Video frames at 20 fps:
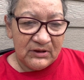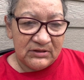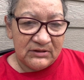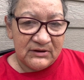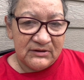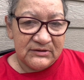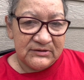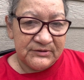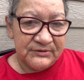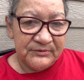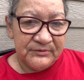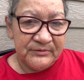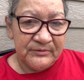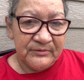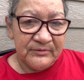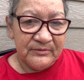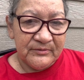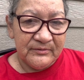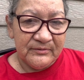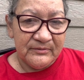Sioux
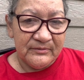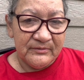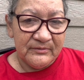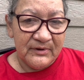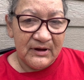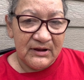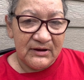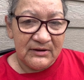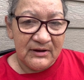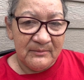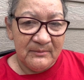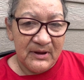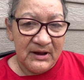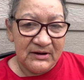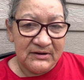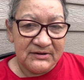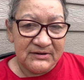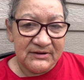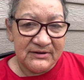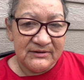and the
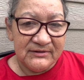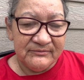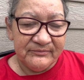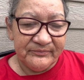Métis.